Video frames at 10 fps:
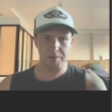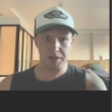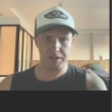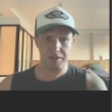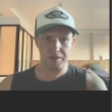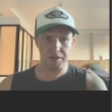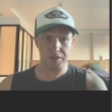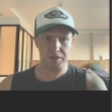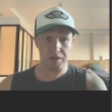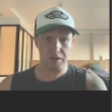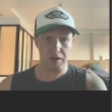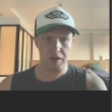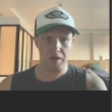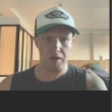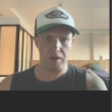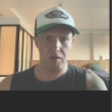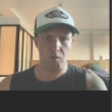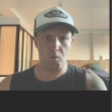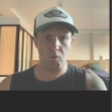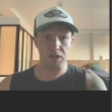of these nice
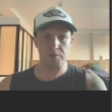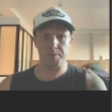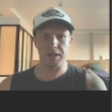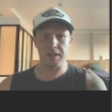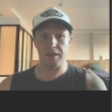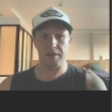wispy